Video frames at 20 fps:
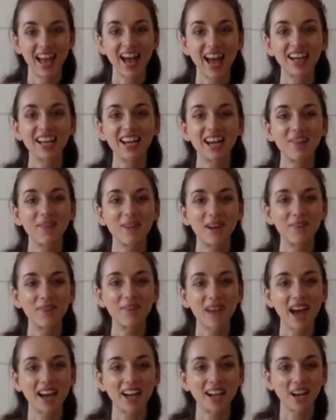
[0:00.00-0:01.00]
Come on
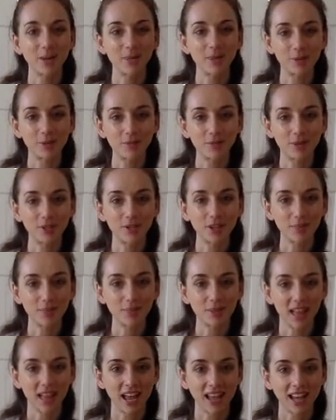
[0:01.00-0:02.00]
back, upper push-up
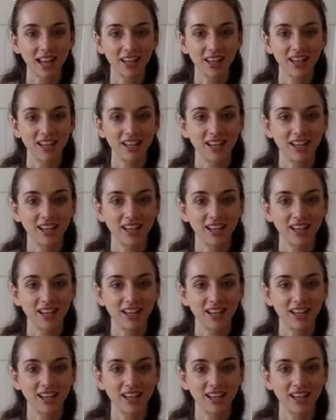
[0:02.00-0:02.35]
plank.